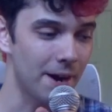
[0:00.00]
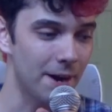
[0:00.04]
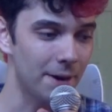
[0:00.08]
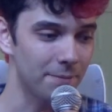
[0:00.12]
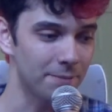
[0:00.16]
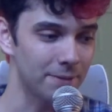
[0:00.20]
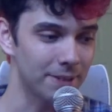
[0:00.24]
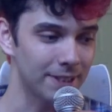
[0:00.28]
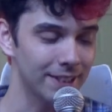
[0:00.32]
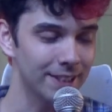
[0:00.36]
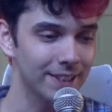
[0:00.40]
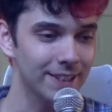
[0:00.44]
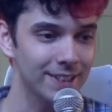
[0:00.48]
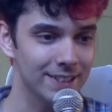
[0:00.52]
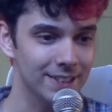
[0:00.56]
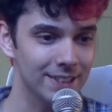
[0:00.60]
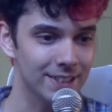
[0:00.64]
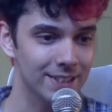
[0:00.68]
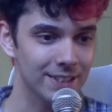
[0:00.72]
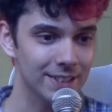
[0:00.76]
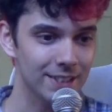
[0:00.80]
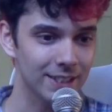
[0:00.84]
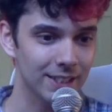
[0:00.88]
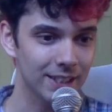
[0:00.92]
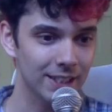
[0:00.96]

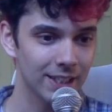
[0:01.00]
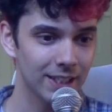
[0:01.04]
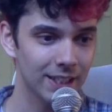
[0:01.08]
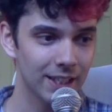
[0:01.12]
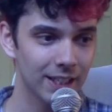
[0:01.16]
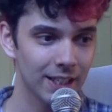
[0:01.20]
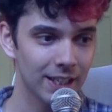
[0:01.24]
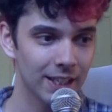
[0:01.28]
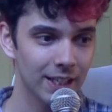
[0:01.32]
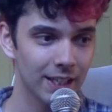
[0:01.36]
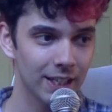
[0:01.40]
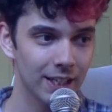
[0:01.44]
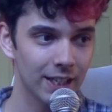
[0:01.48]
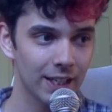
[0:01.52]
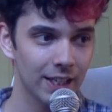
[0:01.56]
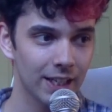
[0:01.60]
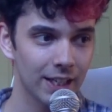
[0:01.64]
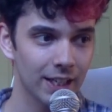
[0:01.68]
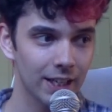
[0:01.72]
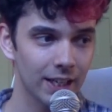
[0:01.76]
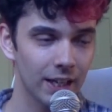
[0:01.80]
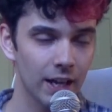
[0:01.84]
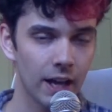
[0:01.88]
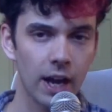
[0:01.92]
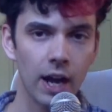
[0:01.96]
Because
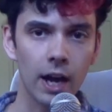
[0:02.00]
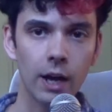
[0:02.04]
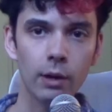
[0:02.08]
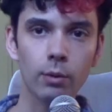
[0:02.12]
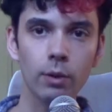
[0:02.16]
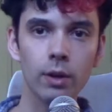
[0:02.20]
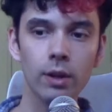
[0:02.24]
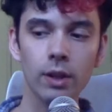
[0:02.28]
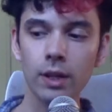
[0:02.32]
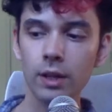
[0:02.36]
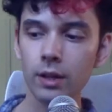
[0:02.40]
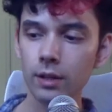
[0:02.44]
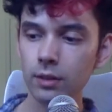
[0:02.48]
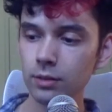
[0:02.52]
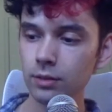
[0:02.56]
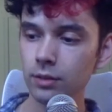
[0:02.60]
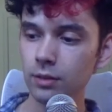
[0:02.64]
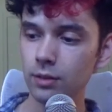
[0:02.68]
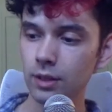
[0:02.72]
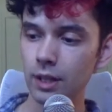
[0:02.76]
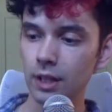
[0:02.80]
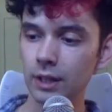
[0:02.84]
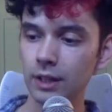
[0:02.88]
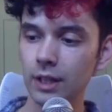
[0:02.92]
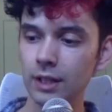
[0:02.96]
I realized
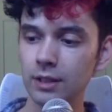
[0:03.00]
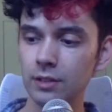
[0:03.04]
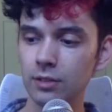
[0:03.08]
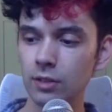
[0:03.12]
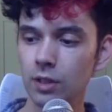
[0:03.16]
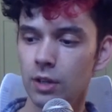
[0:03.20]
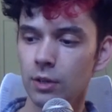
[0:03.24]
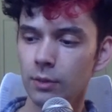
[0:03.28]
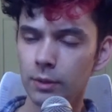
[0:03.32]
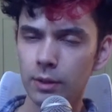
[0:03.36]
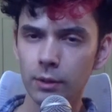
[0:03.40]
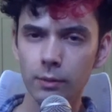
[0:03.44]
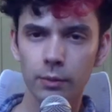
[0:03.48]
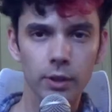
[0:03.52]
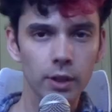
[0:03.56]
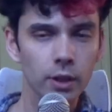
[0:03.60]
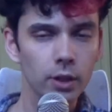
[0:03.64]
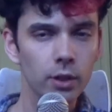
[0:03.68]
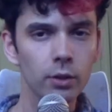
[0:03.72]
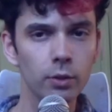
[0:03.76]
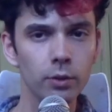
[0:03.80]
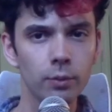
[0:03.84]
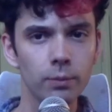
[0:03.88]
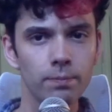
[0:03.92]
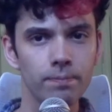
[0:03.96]
that that's not what I want to
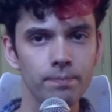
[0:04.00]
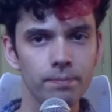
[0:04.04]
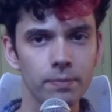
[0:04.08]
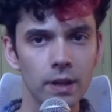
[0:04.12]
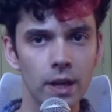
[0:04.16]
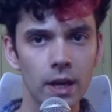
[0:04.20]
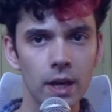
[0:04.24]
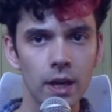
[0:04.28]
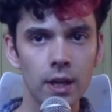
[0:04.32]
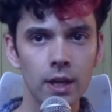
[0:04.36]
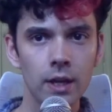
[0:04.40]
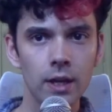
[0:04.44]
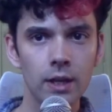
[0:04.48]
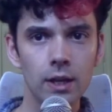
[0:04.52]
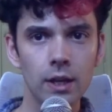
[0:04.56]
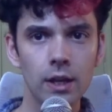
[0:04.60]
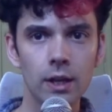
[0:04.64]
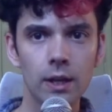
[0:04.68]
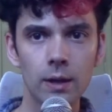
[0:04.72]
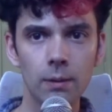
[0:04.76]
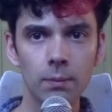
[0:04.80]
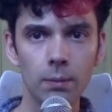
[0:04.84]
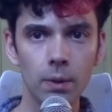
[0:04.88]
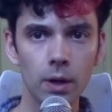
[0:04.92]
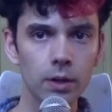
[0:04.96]
do.
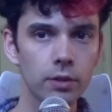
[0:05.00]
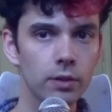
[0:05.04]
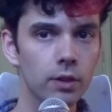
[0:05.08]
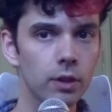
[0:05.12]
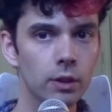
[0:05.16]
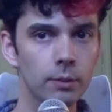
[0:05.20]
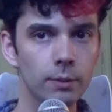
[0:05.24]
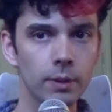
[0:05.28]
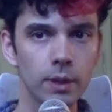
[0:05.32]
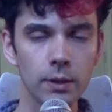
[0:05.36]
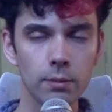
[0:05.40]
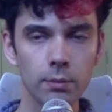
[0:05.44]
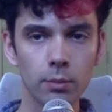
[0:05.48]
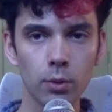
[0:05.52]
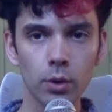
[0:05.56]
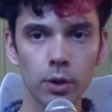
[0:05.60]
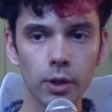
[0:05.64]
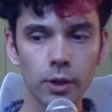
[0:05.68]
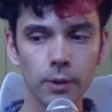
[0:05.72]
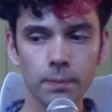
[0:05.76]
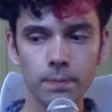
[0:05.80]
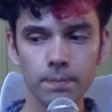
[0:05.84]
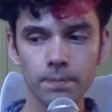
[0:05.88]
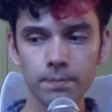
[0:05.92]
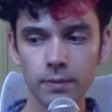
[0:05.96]
I'll talk about it
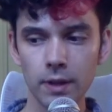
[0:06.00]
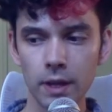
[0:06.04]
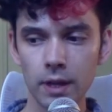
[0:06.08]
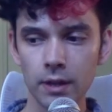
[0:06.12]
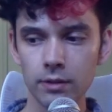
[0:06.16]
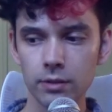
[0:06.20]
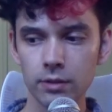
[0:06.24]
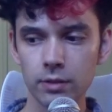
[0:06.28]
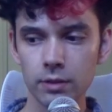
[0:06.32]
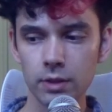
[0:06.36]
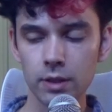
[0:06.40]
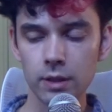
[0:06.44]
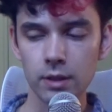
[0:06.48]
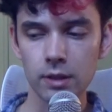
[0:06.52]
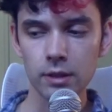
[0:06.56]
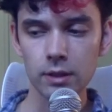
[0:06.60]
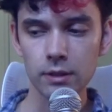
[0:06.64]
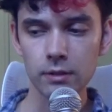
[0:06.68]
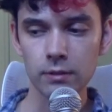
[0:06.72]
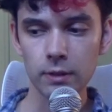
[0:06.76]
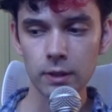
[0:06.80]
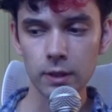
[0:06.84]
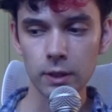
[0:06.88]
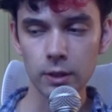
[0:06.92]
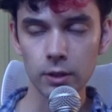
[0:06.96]
more as the
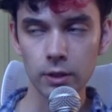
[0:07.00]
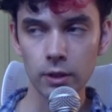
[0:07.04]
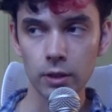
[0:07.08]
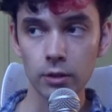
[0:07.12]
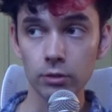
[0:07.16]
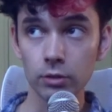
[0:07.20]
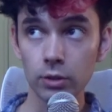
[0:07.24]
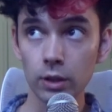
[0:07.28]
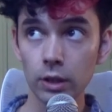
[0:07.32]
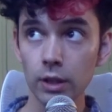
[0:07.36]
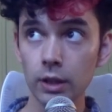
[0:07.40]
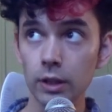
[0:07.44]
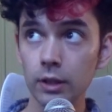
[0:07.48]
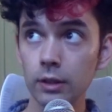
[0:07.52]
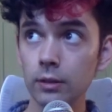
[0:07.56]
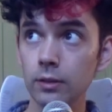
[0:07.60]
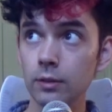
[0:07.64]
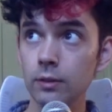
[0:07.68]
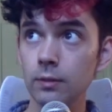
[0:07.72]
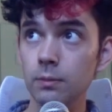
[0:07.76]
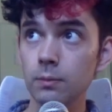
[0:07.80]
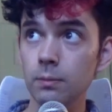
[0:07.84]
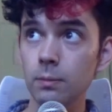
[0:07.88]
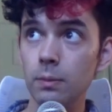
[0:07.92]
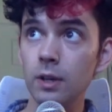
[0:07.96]
video goes on,
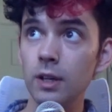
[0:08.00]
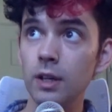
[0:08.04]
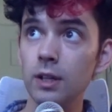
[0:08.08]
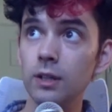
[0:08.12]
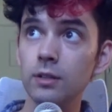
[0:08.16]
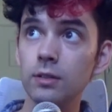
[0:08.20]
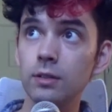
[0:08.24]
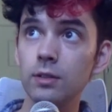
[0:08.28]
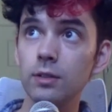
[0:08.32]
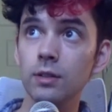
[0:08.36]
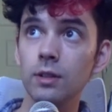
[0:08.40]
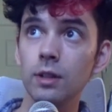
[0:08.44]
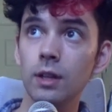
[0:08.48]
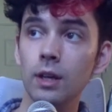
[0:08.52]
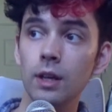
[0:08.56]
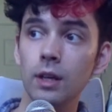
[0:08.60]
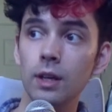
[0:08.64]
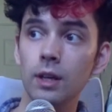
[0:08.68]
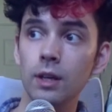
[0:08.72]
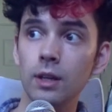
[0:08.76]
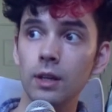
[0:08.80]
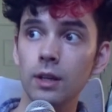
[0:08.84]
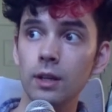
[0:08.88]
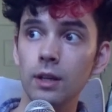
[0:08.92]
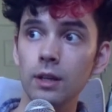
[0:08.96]
but
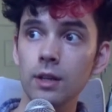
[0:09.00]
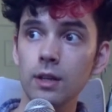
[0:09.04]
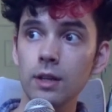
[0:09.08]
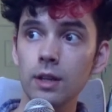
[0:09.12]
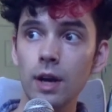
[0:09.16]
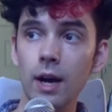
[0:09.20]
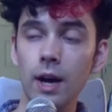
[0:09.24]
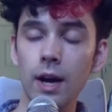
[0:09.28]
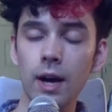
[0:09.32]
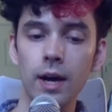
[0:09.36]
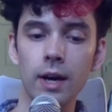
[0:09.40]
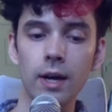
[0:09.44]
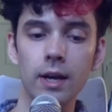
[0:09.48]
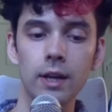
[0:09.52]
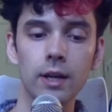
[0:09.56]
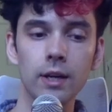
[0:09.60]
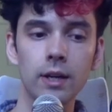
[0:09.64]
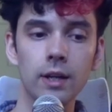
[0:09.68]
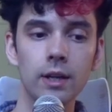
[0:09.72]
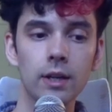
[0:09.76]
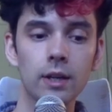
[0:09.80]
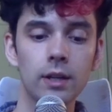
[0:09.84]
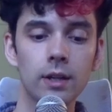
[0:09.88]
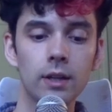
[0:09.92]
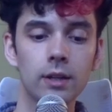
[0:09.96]

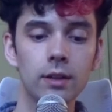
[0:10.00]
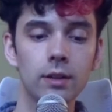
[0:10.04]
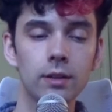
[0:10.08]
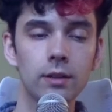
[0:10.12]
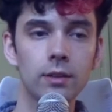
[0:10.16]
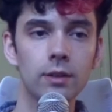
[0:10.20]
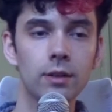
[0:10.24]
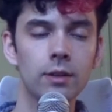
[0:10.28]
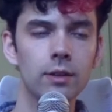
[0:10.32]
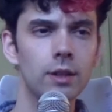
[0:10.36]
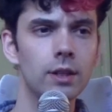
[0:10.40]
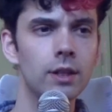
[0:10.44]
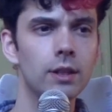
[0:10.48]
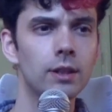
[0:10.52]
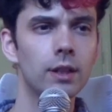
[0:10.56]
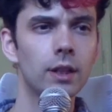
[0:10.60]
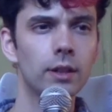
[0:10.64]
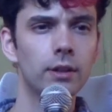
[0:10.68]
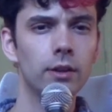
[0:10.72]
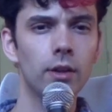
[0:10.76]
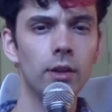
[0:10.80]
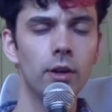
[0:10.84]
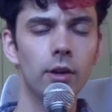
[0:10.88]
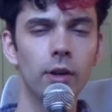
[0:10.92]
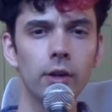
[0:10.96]
I think
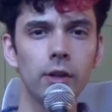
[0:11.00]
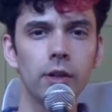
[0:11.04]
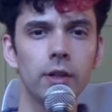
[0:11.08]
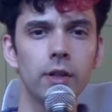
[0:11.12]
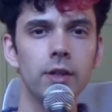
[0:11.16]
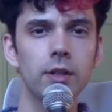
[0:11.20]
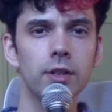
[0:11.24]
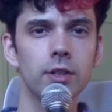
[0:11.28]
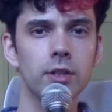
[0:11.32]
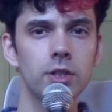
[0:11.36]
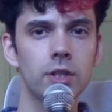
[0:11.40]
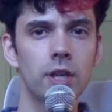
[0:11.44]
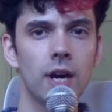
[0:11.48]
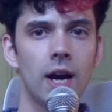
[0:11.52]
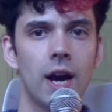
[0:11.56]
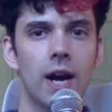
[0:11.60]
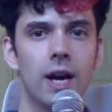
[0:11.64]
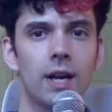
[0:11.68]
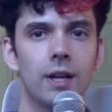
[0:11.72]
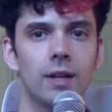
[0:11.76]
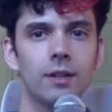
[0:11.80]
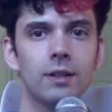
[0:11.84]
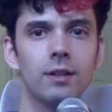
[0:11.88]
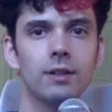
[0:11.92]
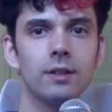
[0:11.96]
that the art and
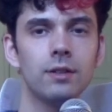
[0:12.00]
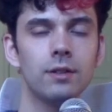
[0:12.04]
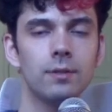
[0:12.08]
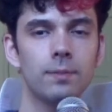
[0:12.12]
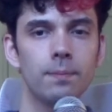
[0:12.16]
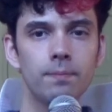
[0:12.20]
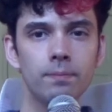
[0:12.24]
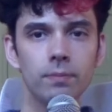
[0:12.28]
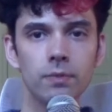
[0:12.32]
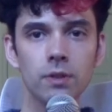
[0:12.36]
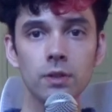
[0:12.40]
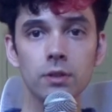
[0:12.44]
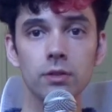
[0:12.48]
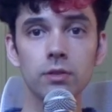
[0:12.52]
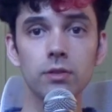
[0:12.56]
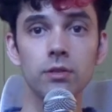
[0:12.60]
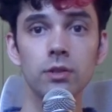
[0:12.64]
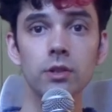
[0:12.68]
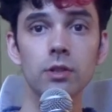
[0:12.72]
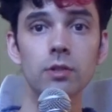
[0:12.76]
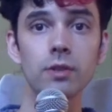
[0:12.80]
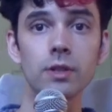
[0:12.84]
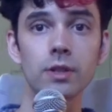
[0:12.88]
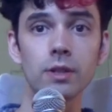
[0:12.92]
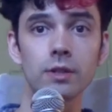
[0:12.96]
chat
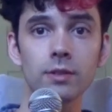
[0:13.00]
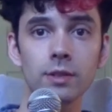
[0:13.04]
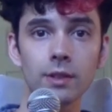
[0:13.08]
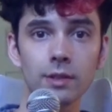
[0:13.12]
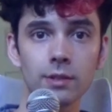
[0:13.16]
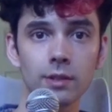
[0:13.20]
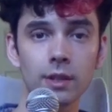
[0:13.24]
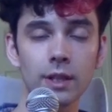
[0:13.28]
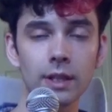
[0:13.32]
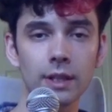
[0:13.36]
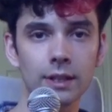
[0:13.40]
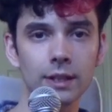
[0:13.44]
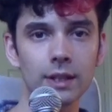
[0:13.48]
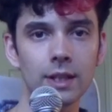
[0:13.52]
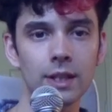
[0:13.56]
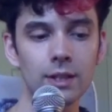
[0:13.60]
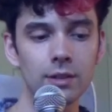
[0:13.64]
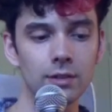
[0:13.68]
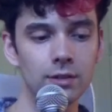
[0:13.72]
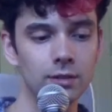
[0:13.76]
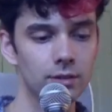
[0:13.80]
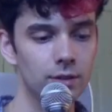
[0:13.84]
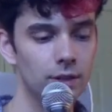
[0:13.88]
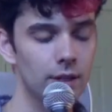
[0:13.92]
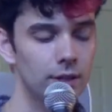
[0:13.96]
series that's like
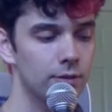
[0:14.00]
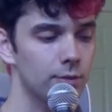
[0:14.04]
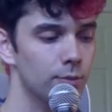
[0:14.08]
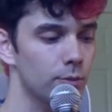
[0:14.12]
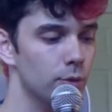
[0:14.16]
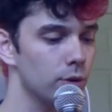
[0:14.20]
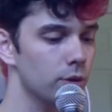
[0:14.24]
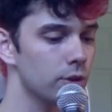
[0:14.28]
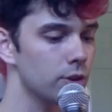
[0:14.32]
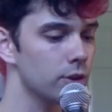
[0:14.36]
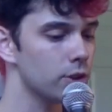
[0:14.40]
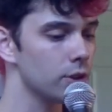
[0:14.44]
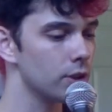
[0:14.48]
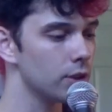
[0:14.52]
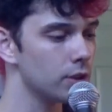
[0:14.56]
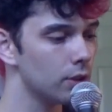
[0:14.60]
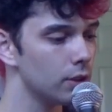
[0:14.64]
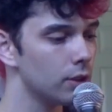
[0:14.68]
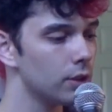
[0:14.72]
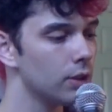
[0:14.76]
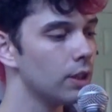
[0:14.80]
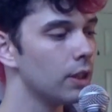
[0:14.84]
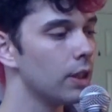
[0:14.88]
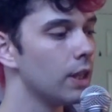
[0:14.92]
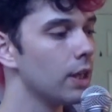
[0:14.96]
this, that's more
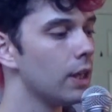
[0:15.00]
chill,